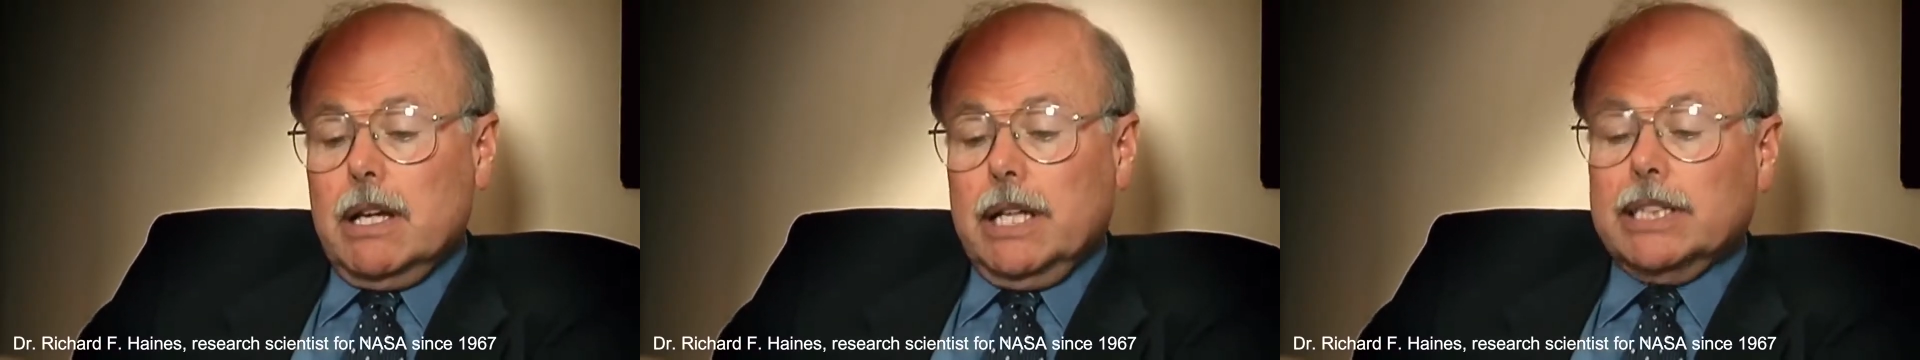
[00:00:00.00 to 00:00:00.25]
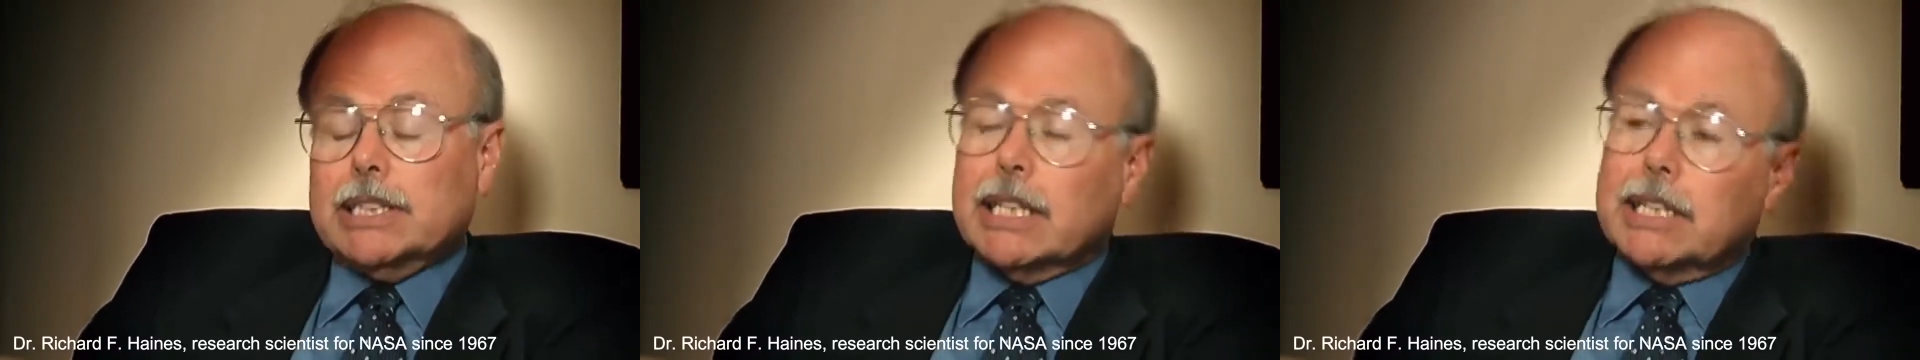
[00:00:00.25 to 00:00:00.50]

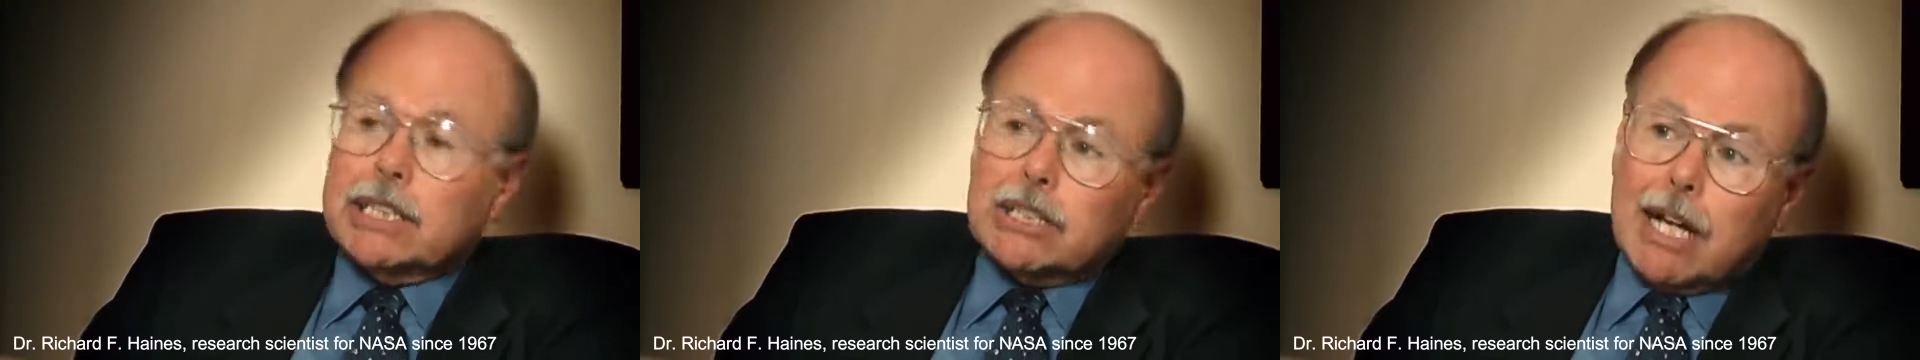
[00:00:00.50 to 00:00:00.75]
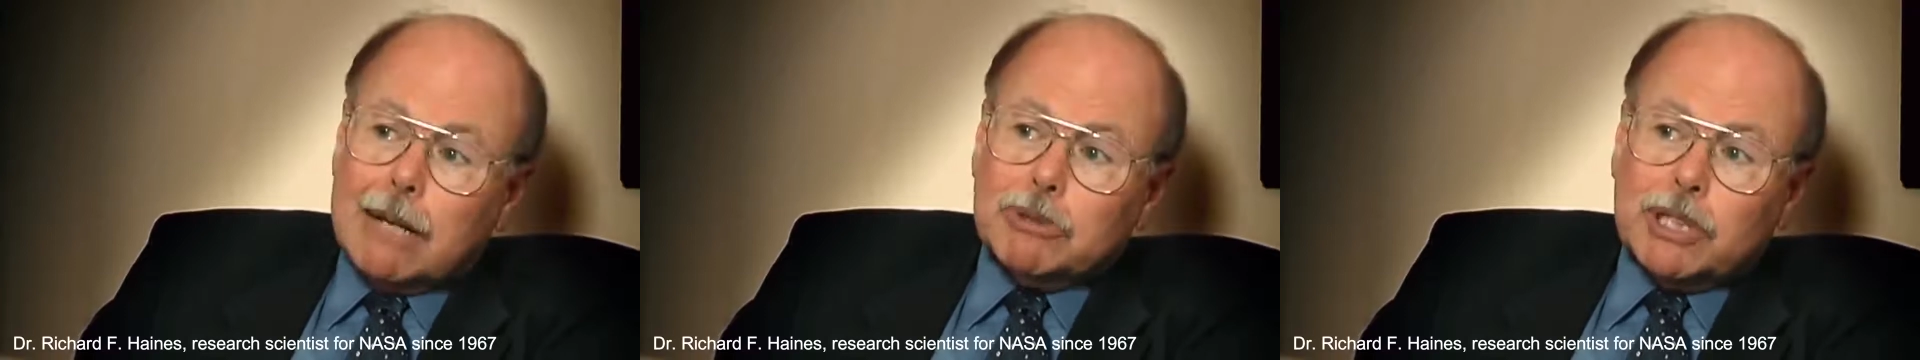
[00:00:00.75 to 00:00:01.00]
He said this
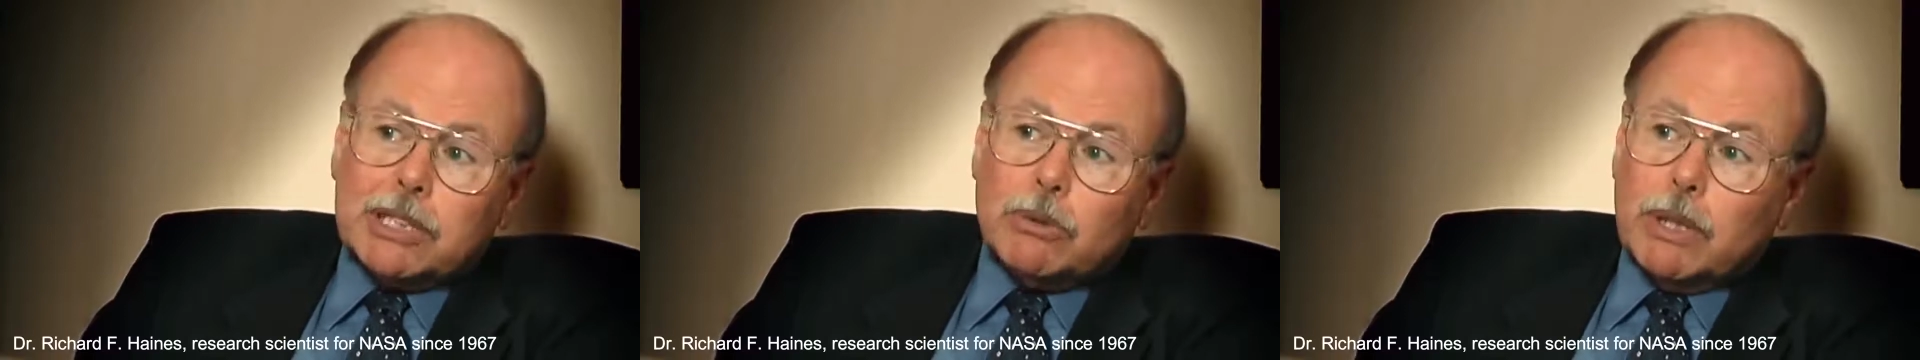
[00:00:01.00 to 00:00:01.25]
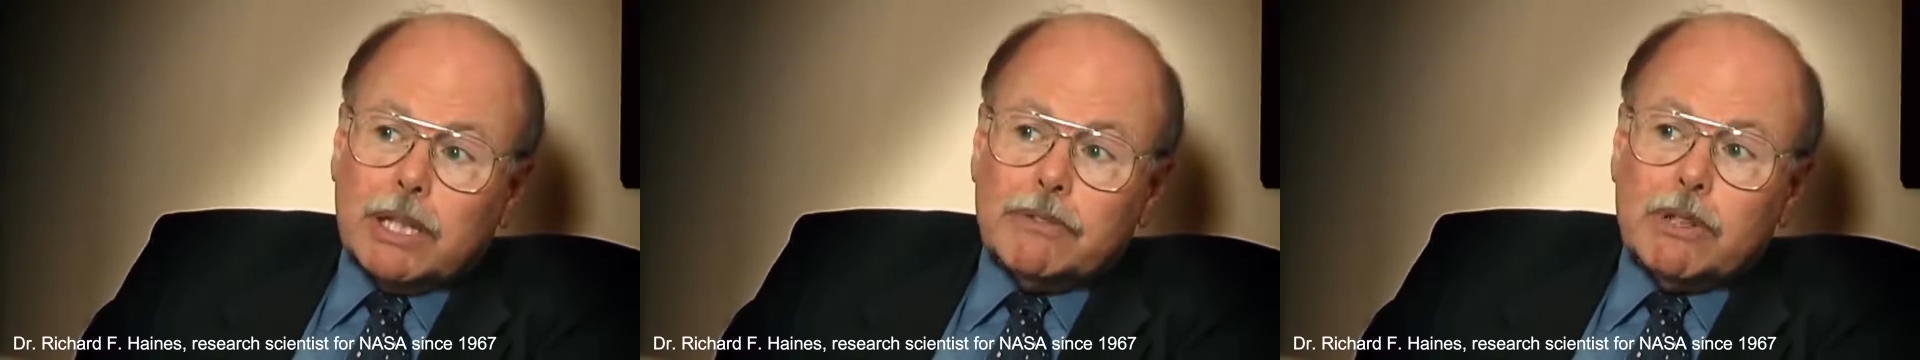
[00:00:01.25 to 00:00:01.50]
object,
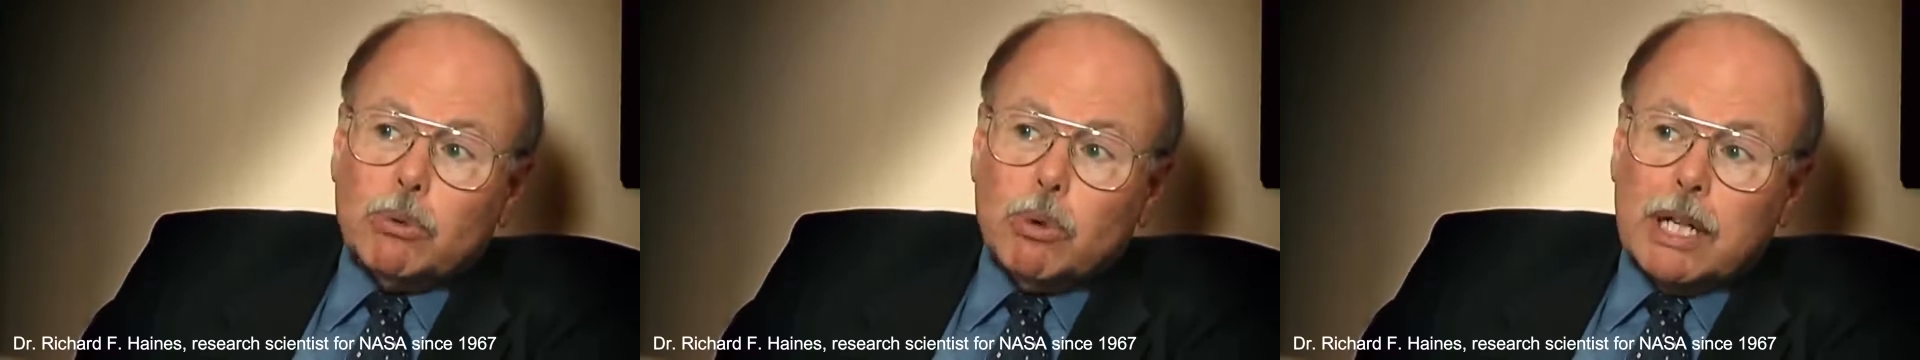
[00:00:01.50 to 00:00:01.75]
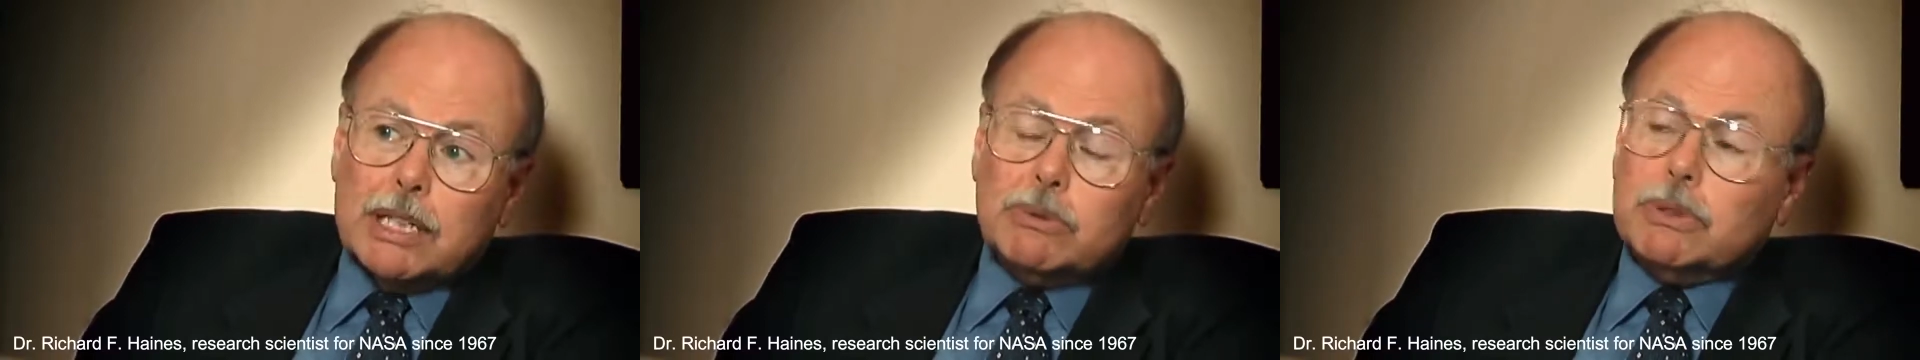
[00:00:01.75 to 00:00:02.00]
whatever it
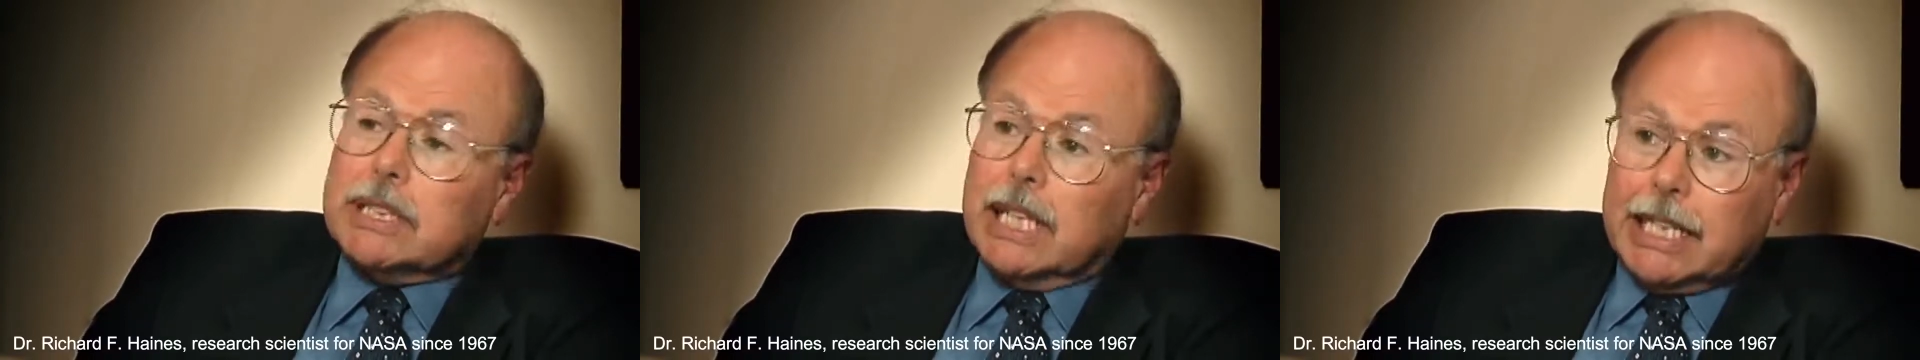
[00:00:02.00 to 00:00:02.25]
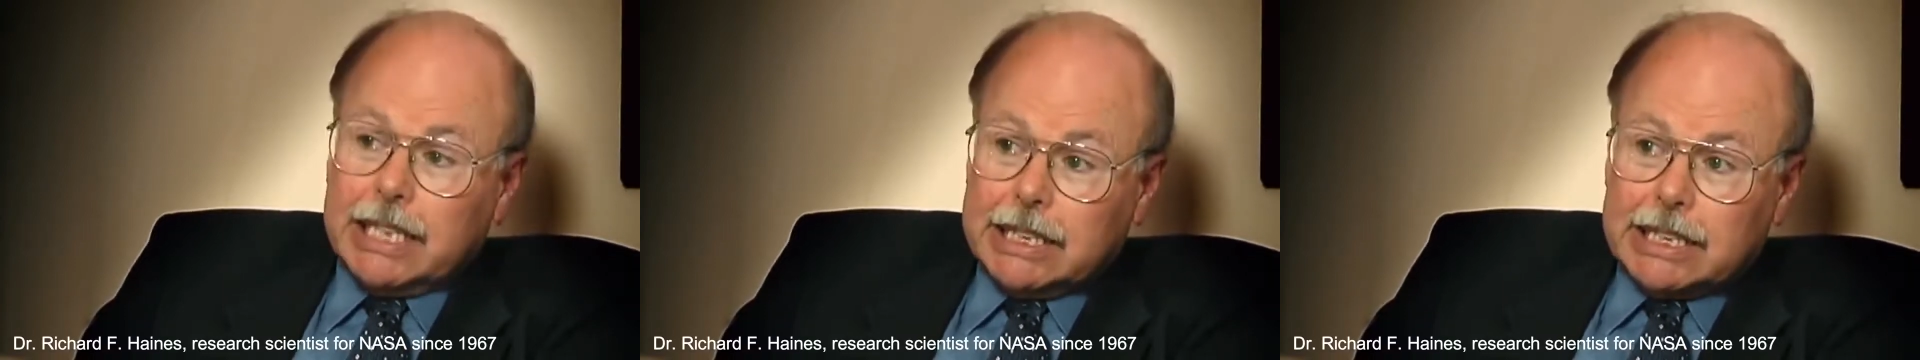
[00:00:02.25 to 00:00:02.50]
was
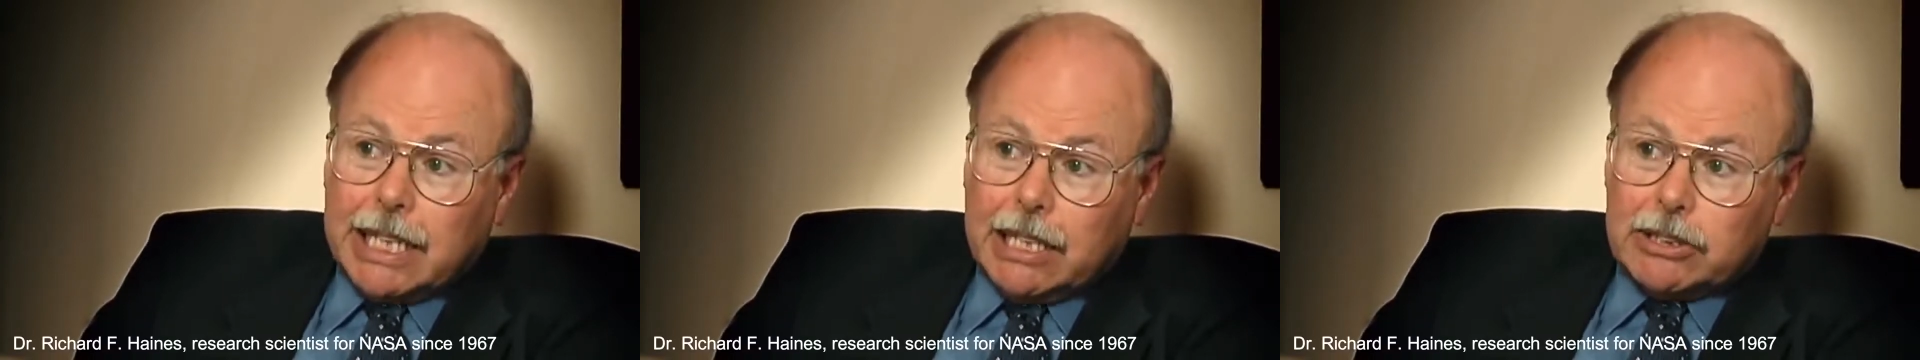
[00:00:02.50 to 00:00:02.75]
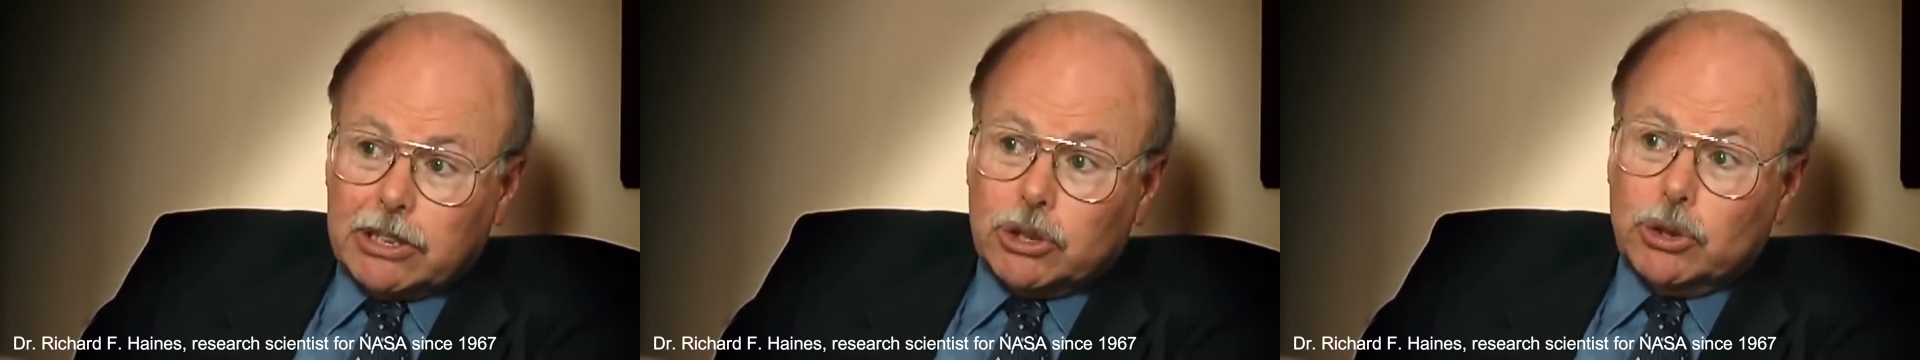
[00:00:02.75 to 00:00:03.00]
at his
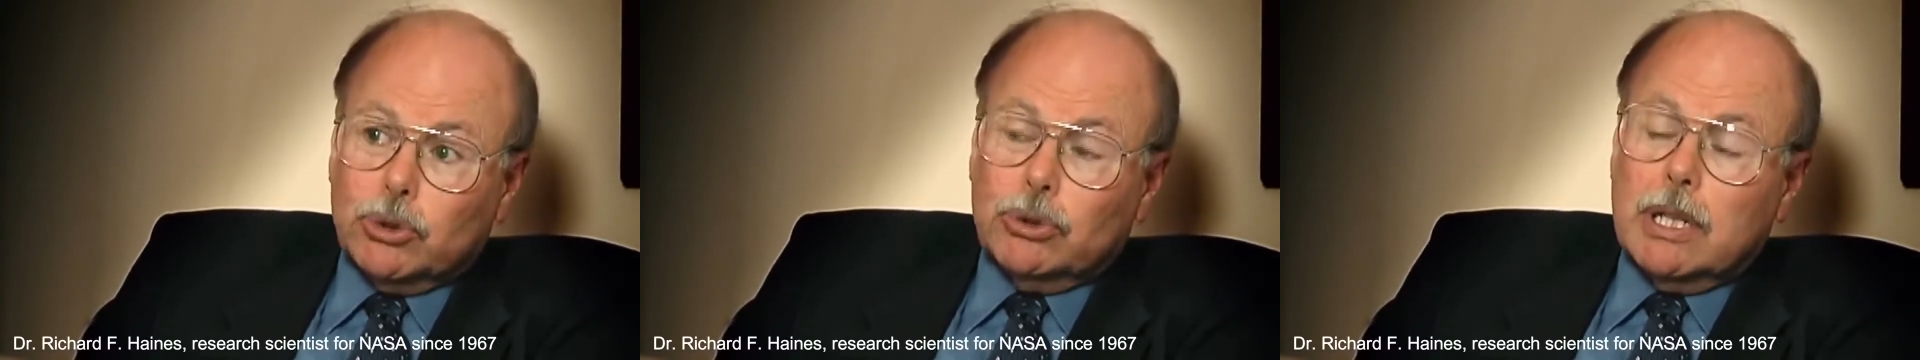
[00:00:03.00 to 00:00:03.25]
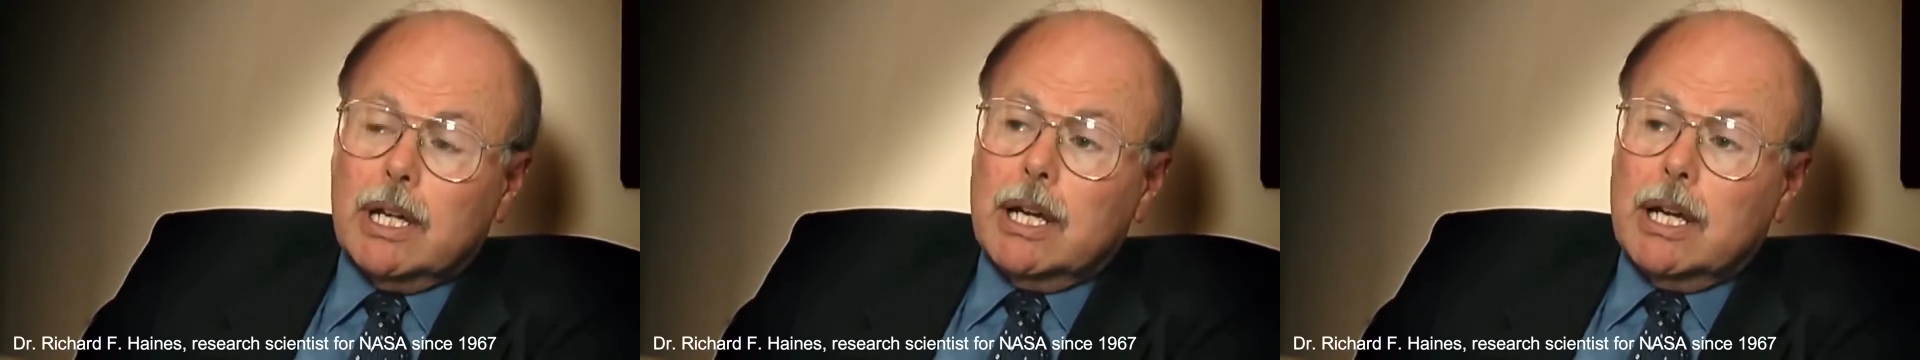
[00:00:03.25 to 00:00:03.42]
altitude